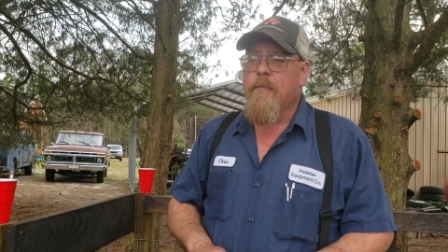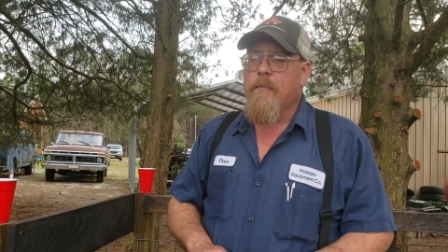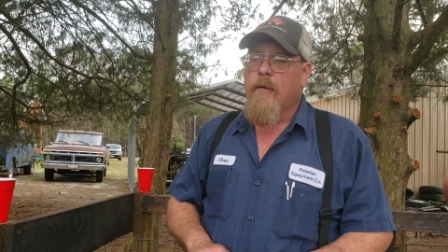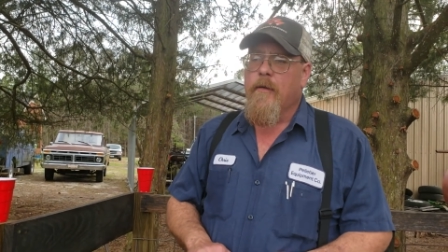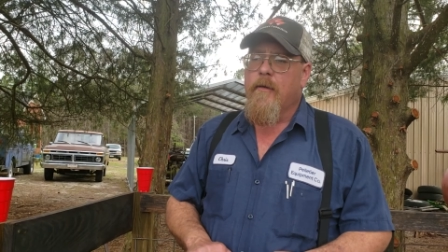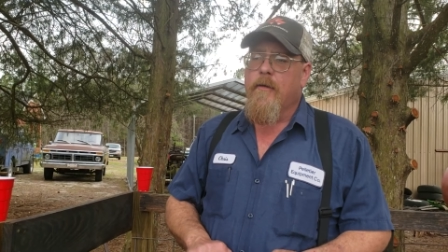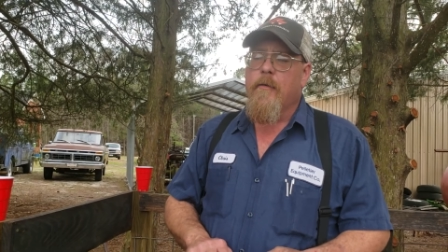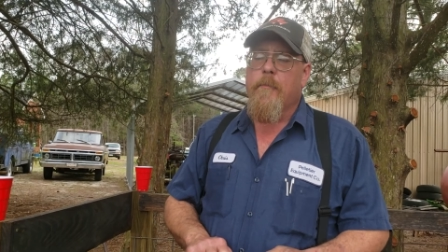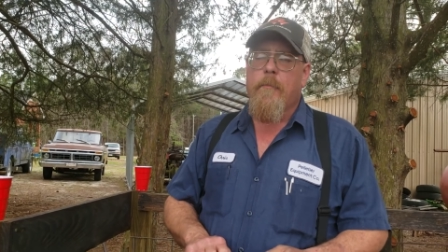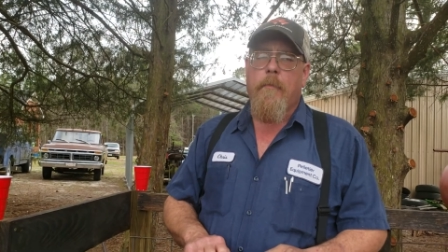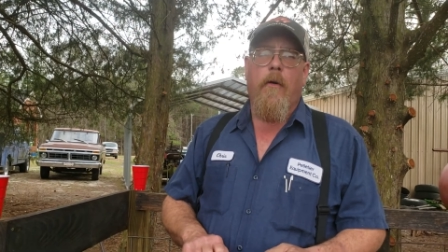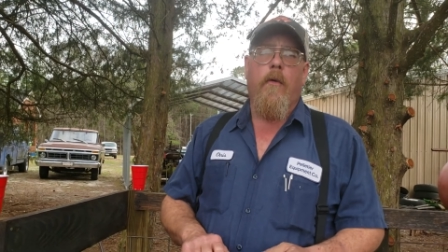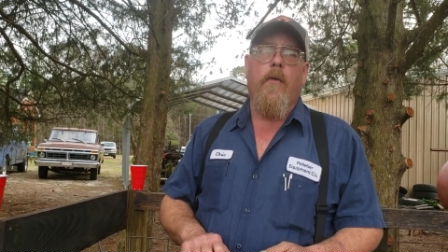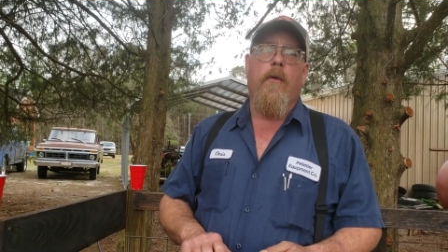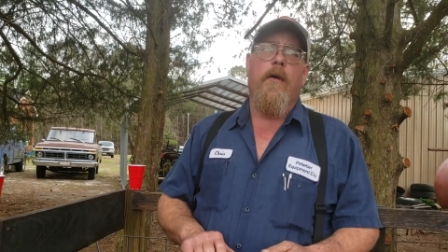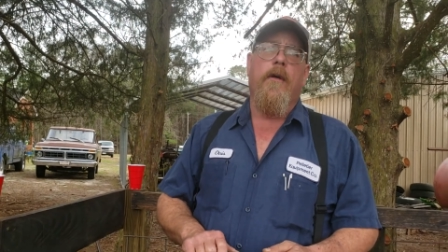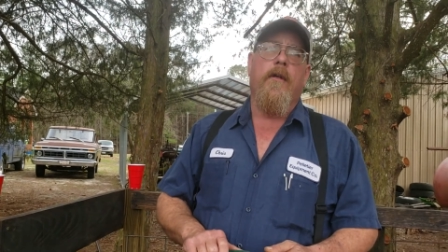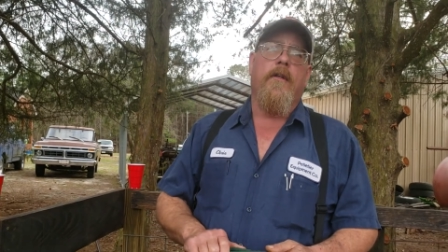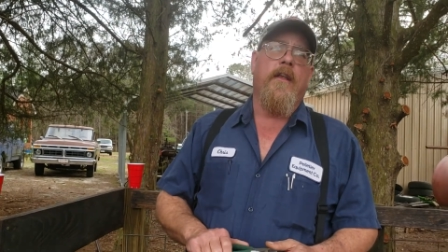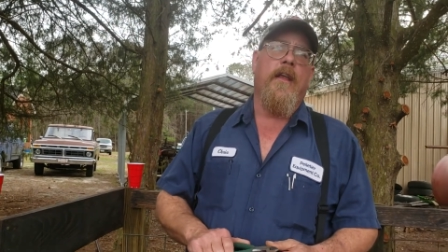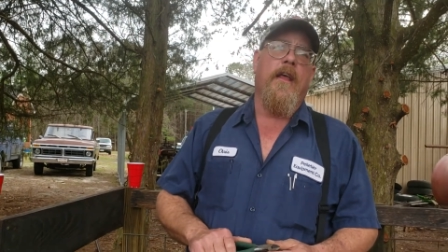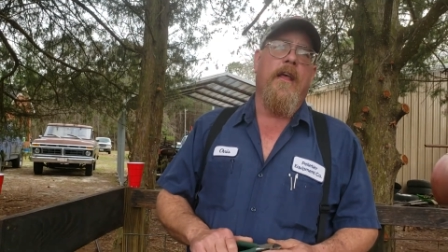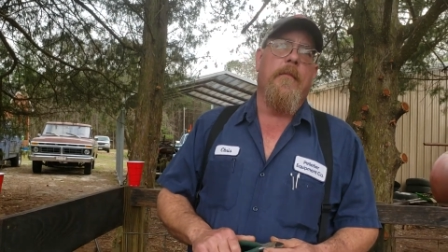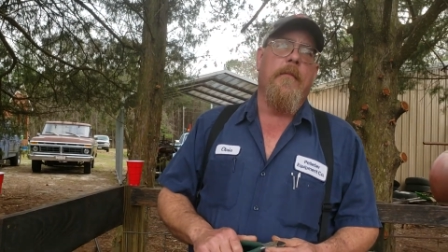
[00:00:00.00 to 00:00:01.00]
My little boy
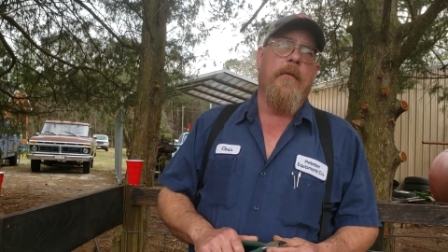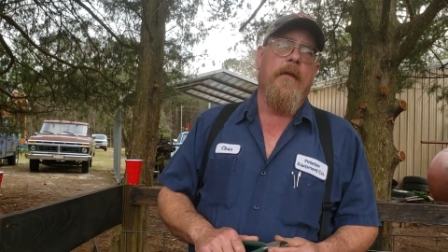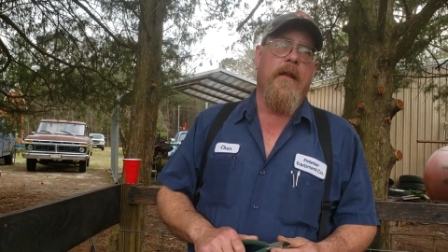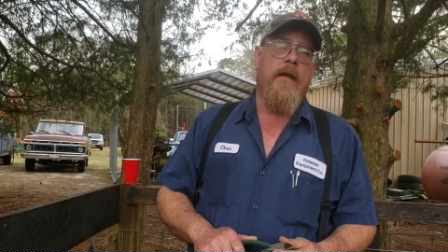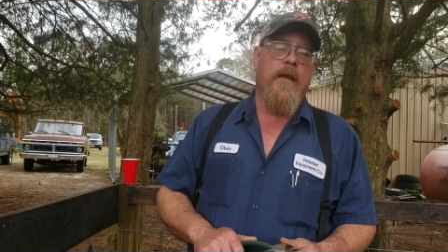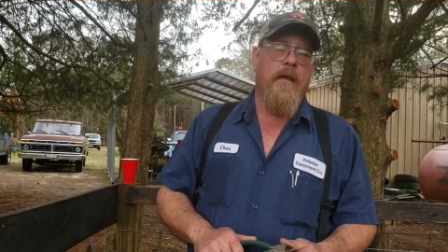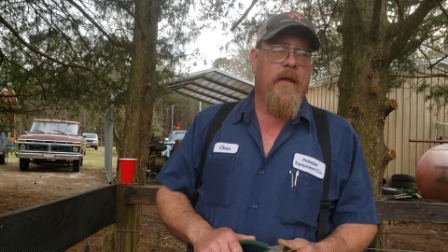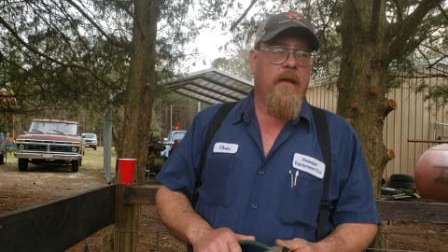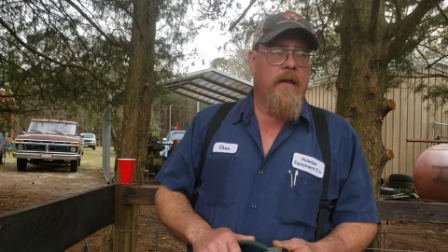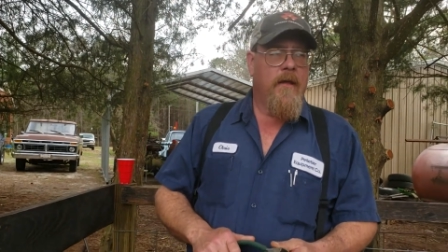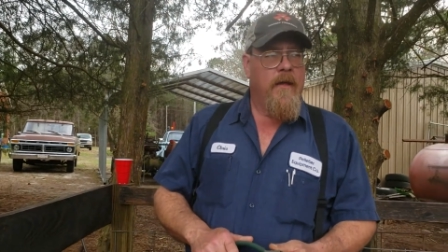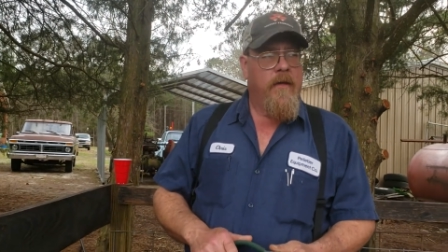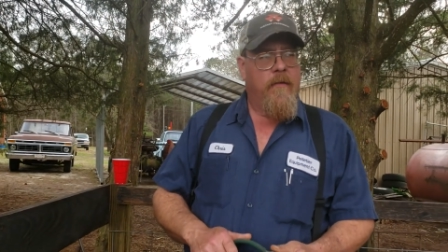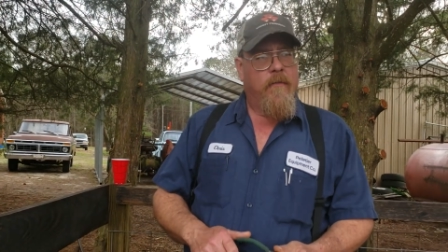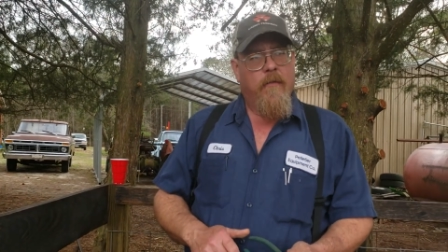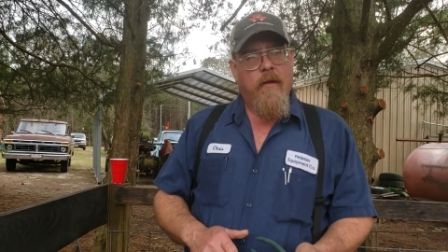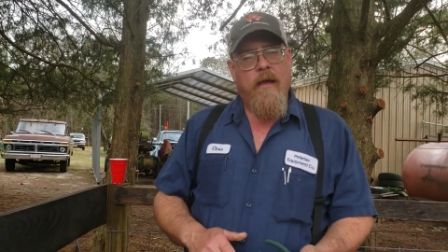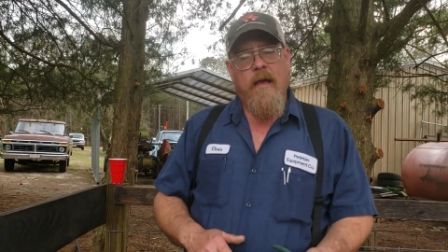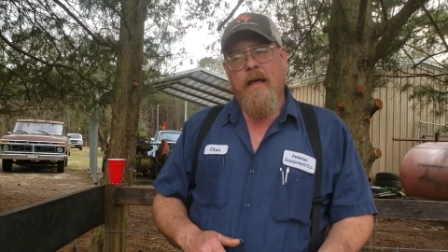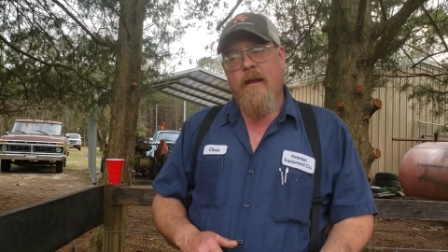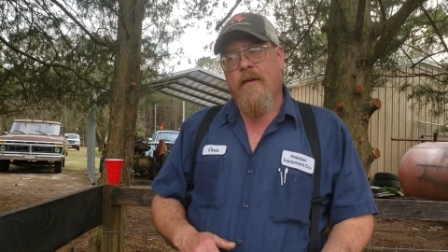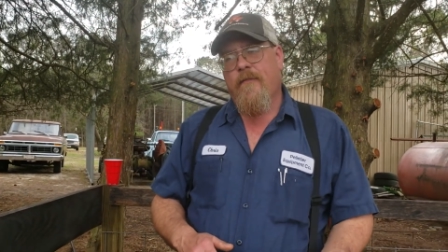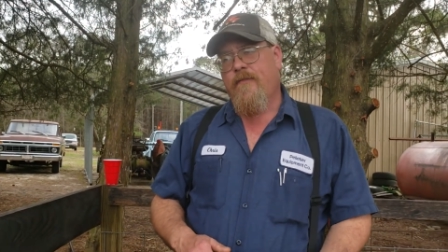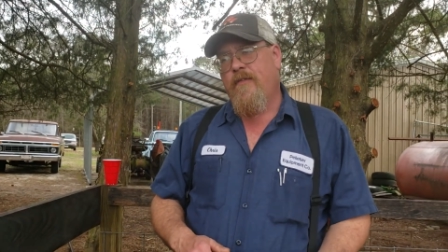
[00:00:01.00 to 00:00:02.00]
will tell me that we're
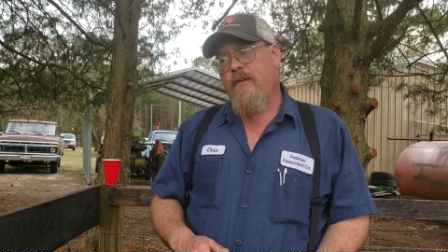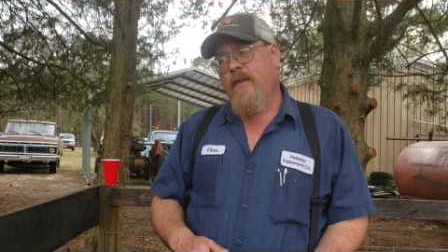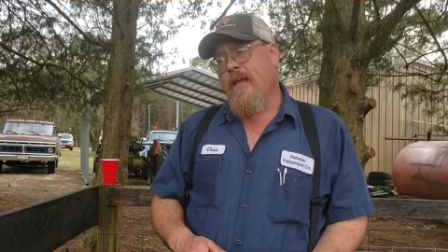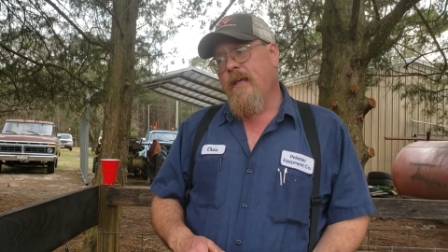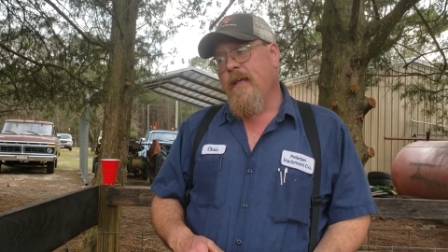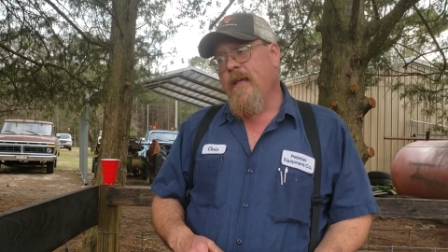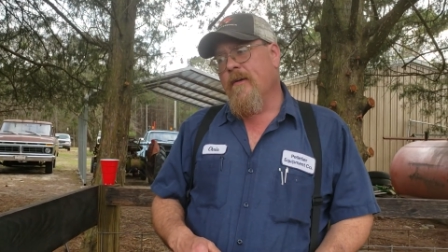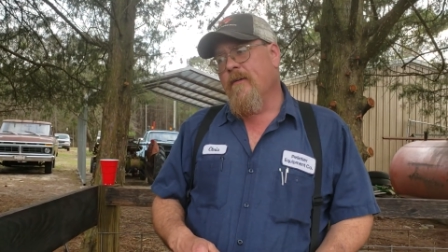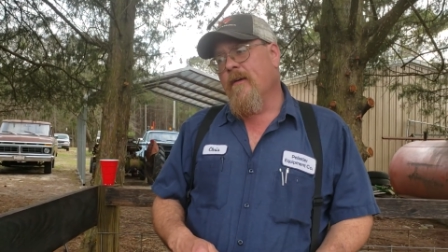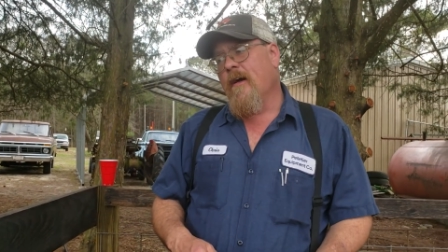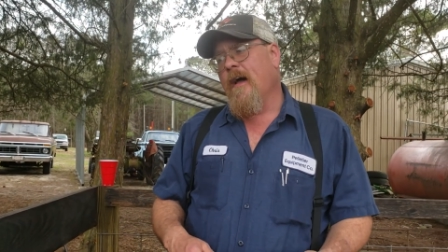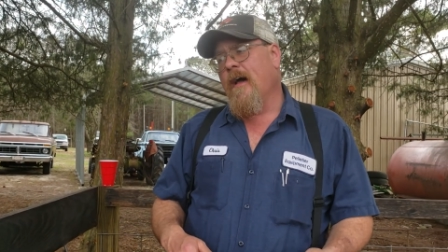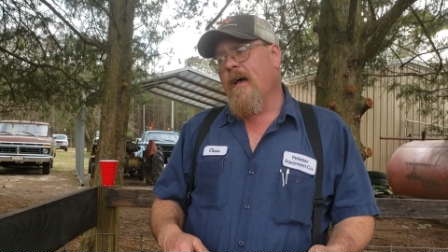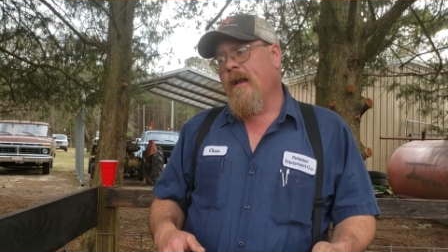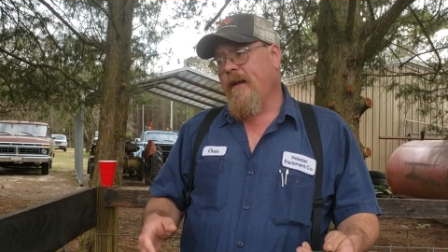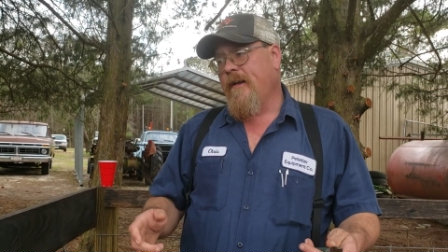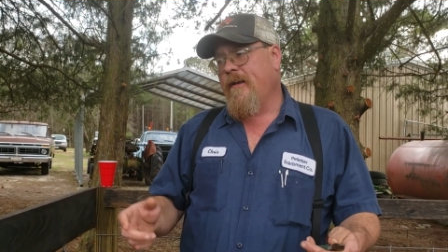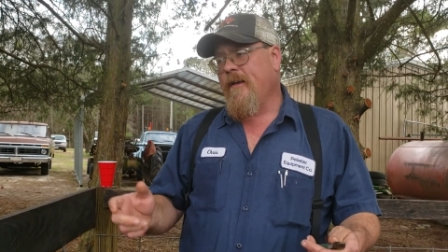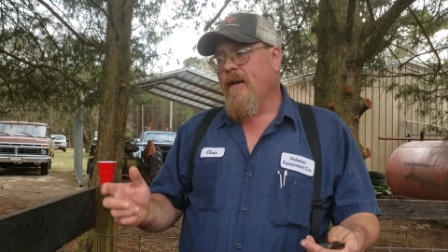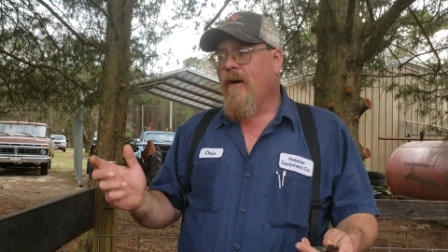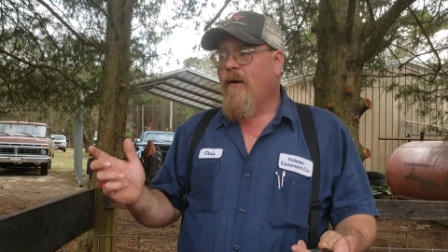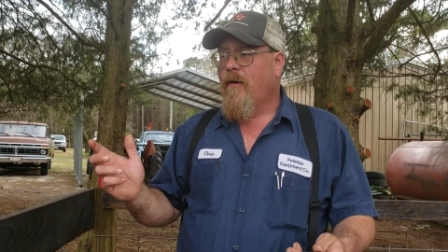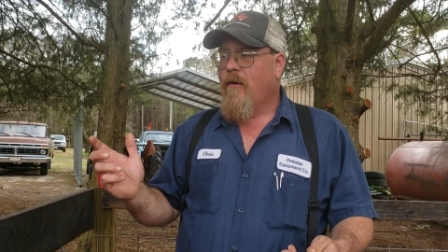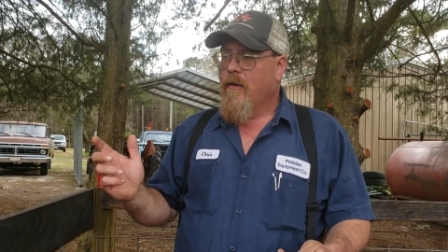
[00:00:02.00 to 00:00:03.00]
out of feed right
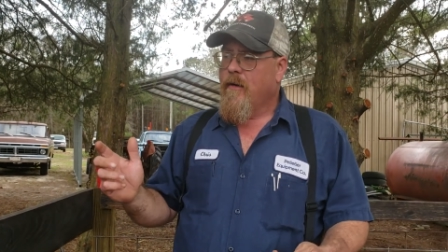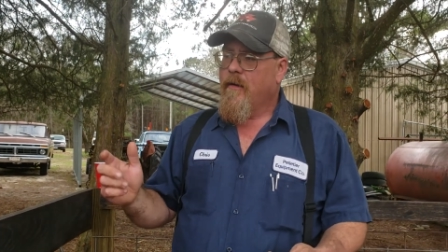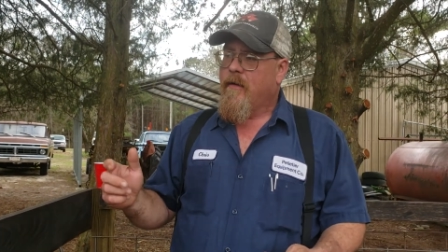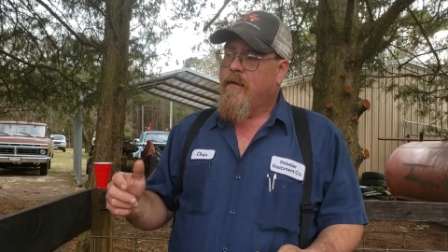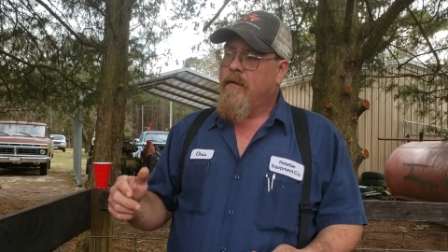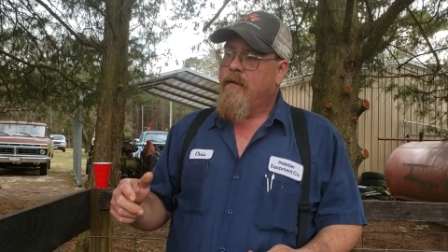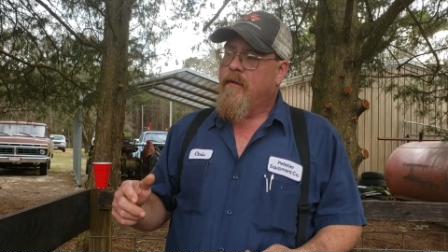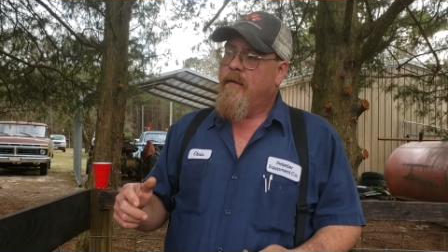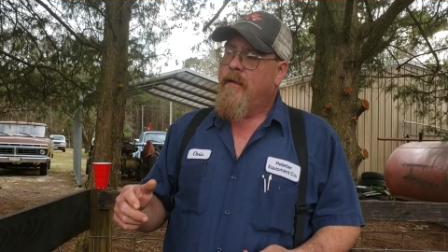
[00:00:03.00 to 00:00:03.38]
at dark,